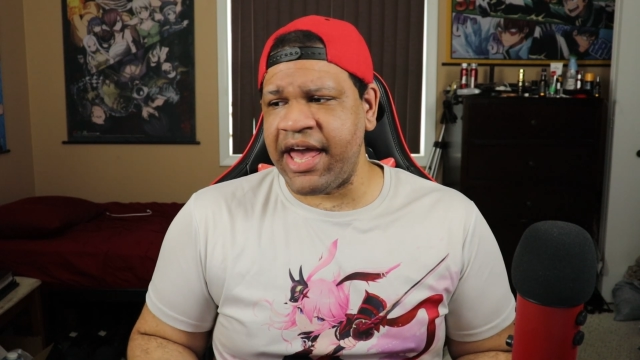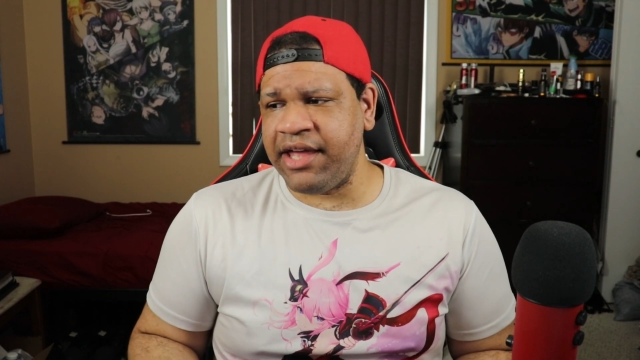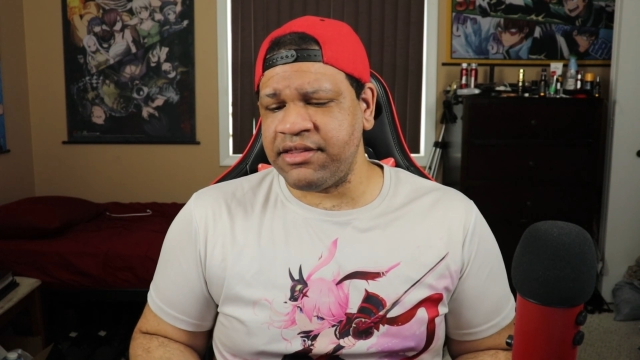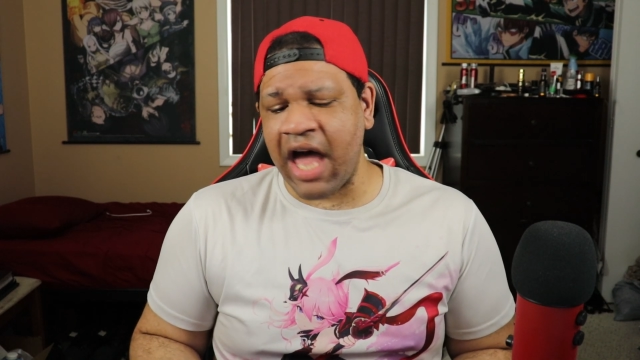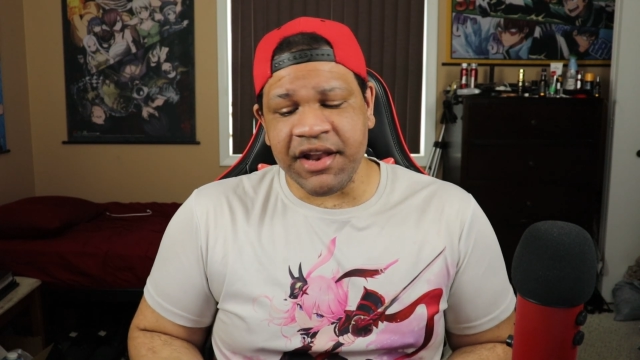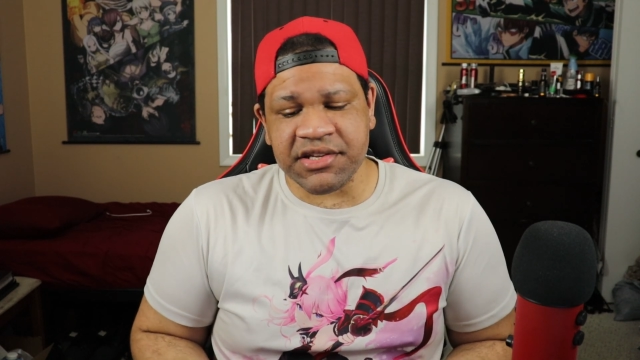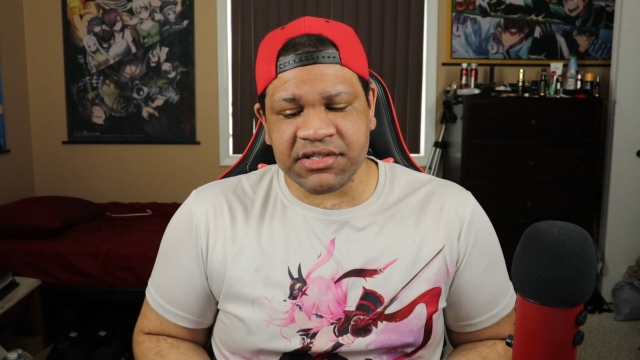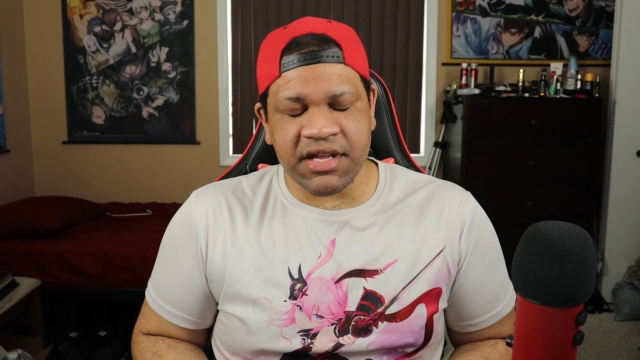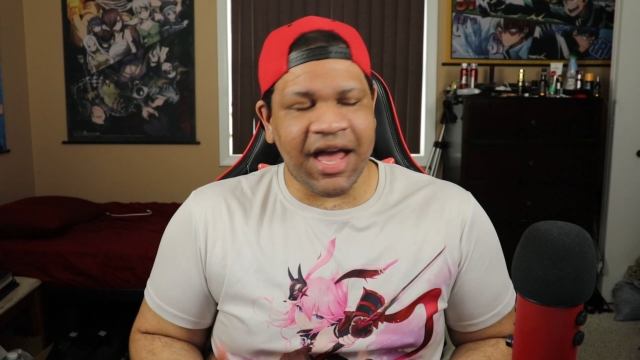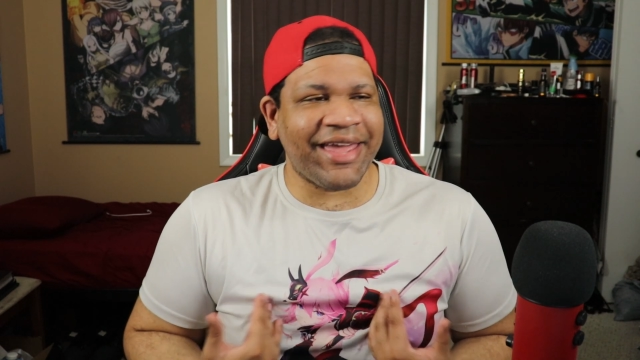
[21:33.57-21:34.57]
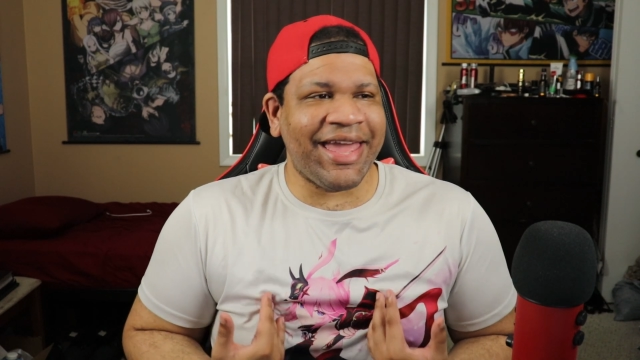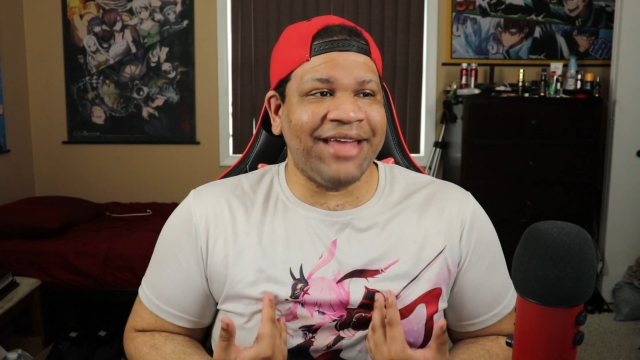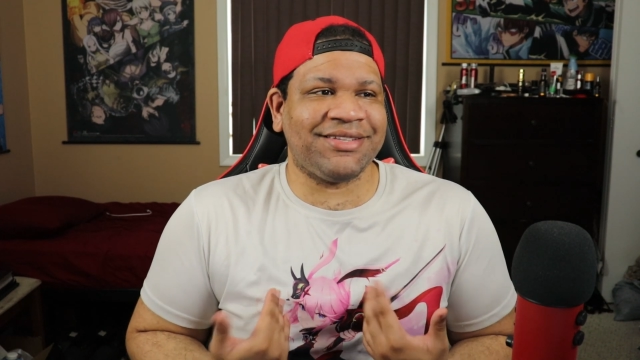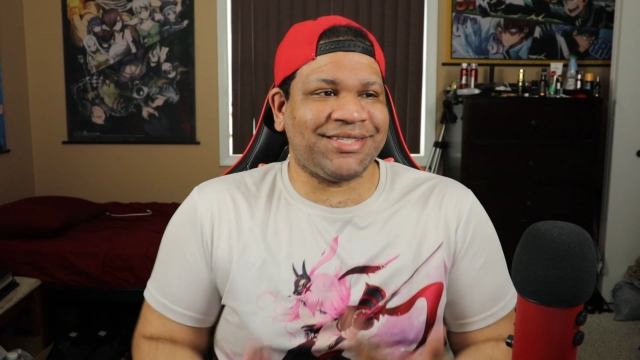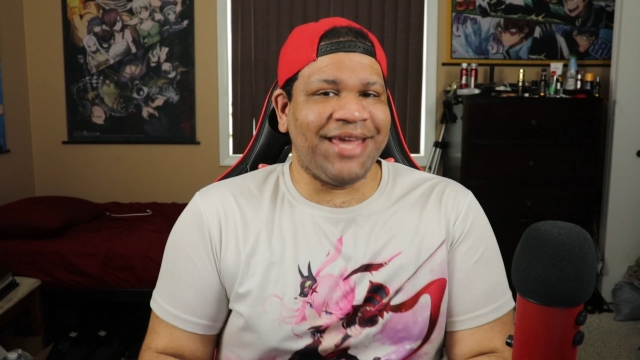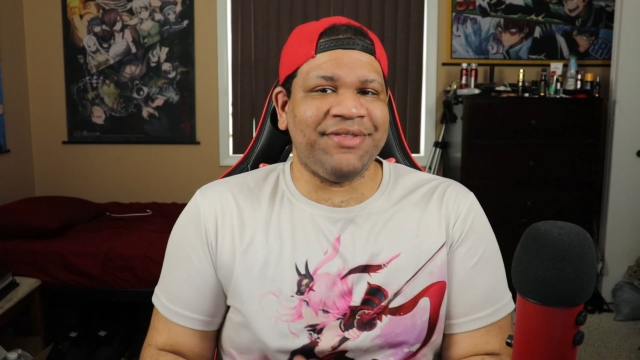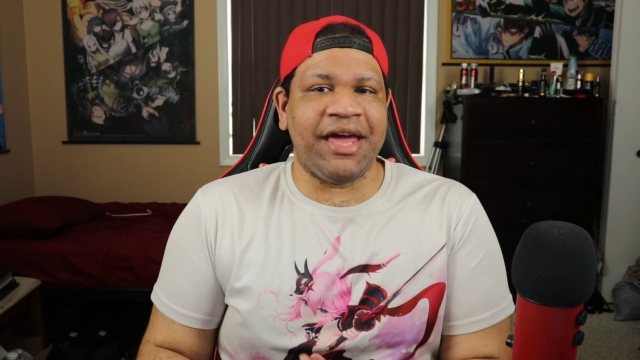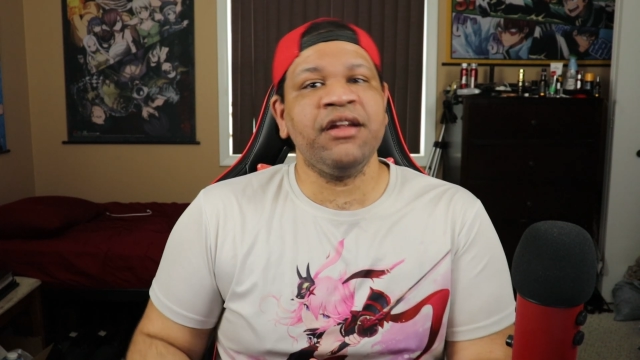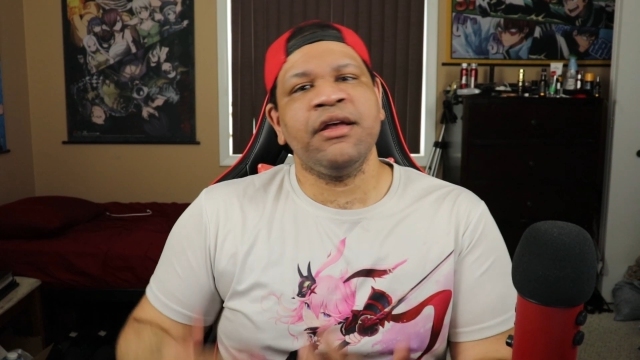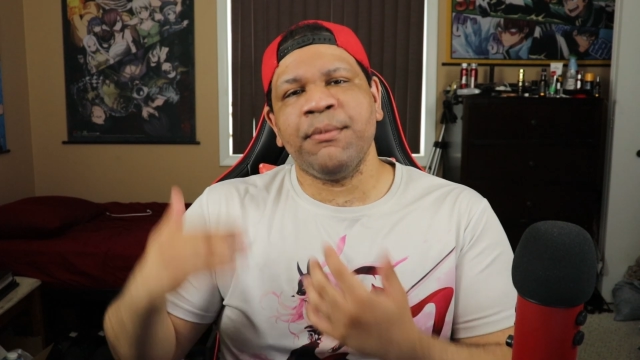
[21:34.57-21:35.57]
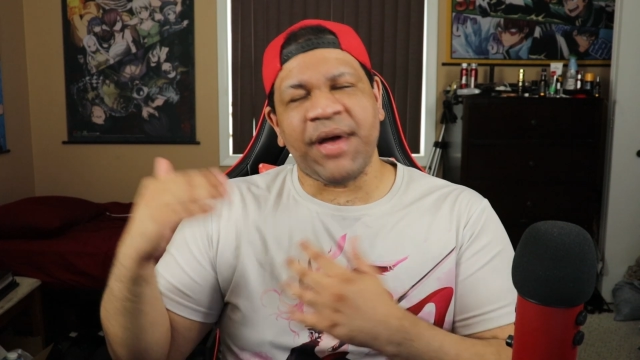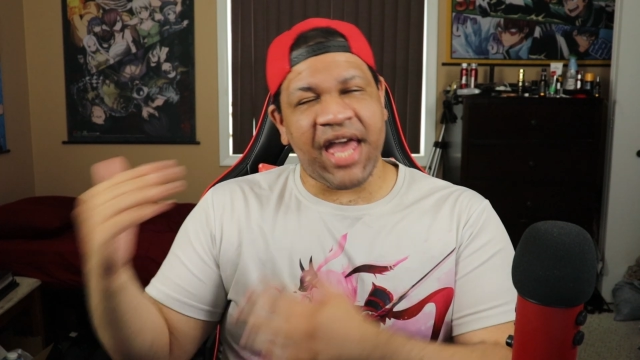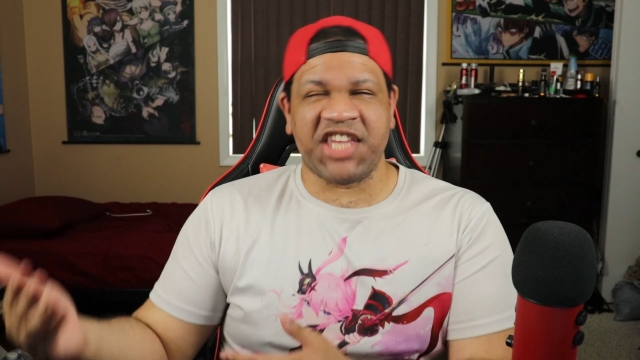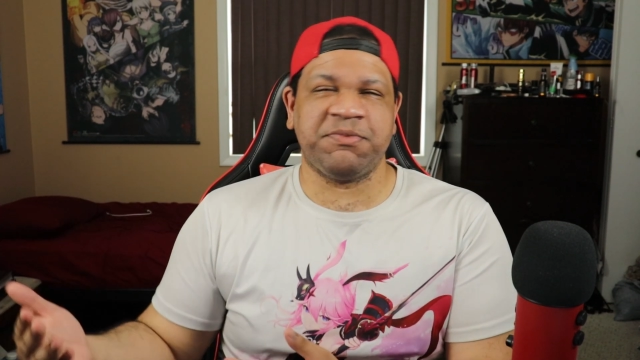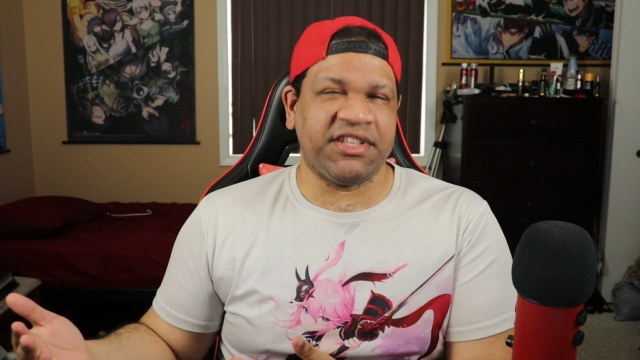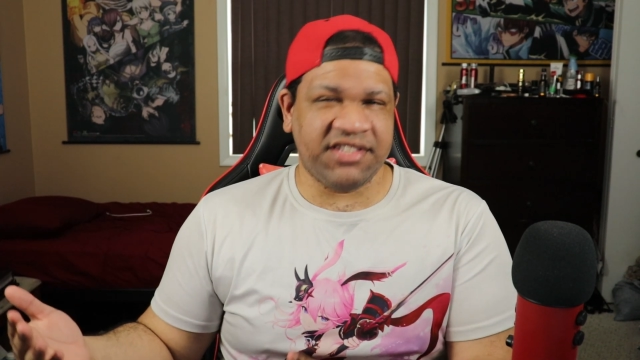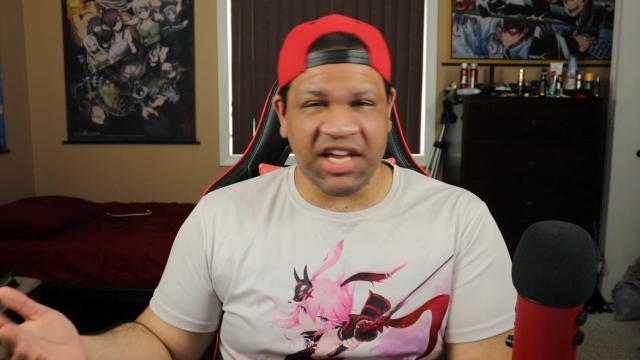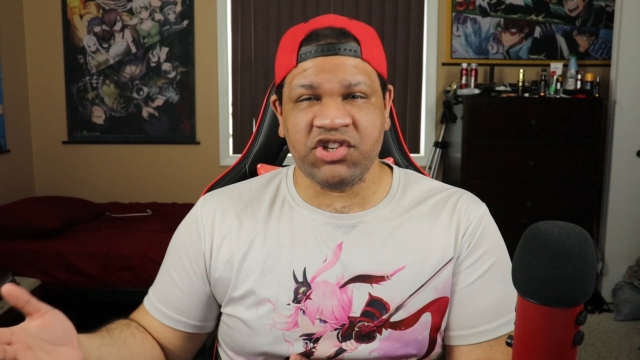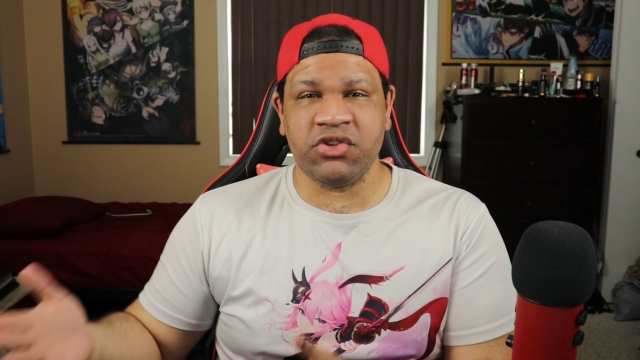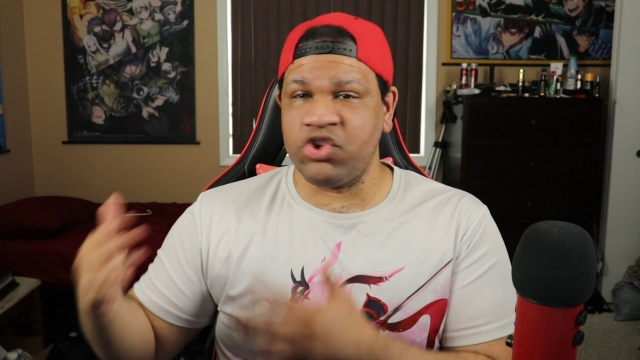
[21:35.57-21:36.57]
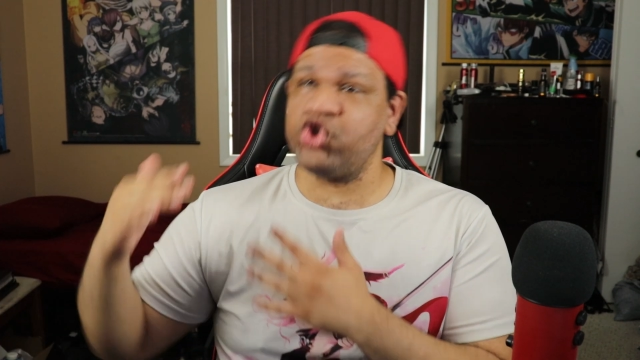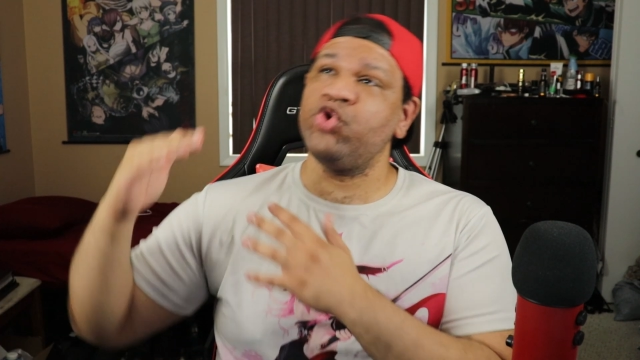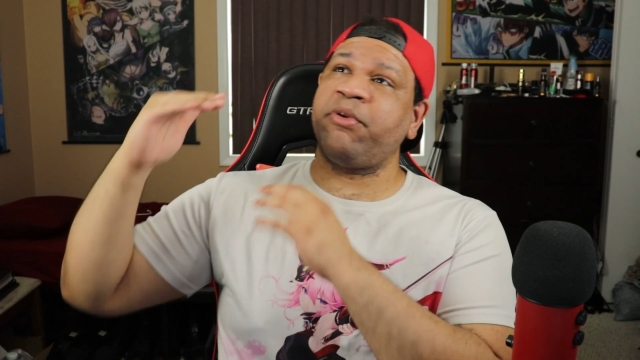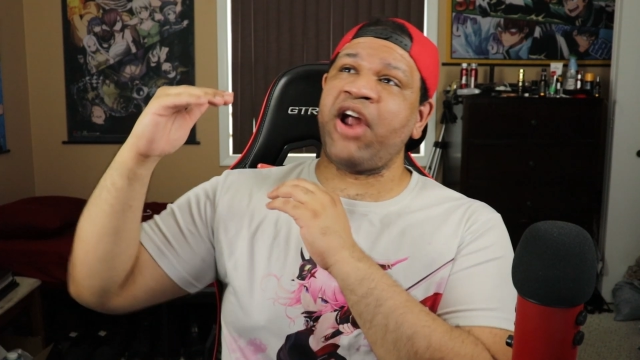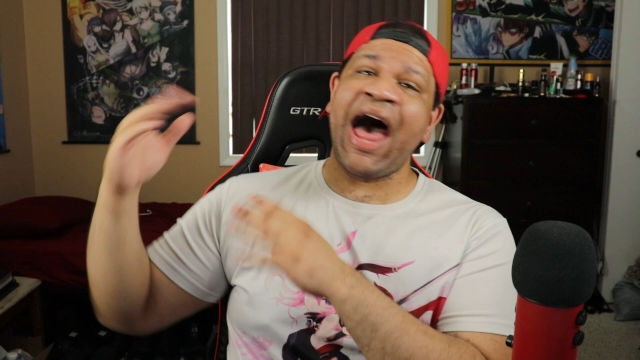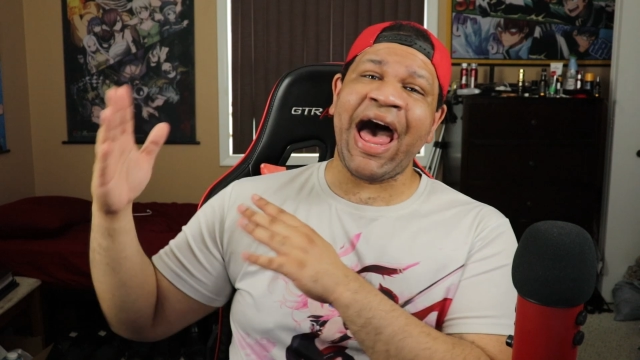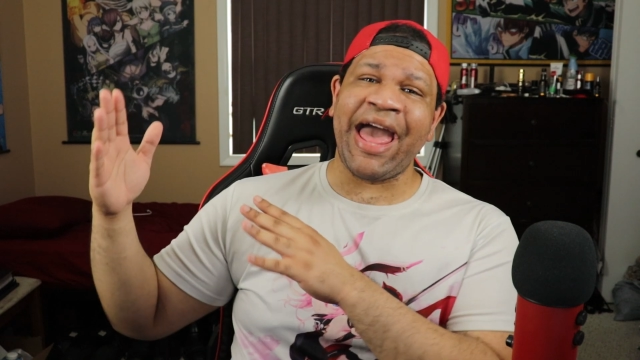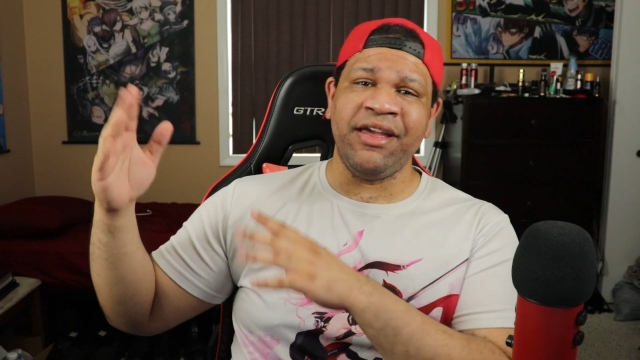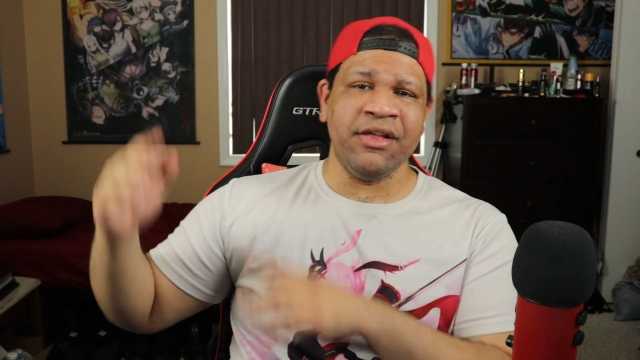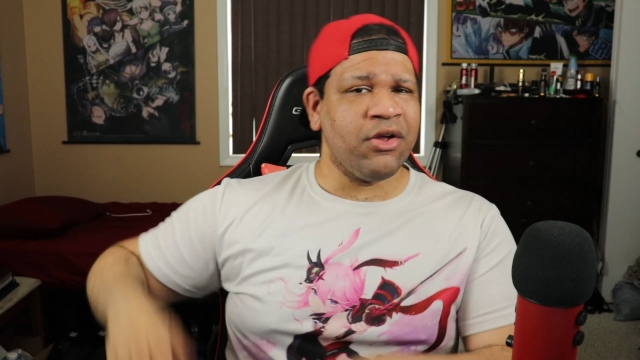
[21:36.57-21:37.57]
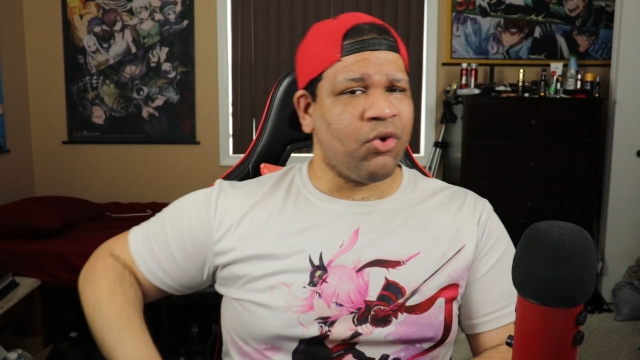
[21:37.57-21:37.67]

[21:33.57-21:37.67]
And honestly, I can't say that my expectations are super high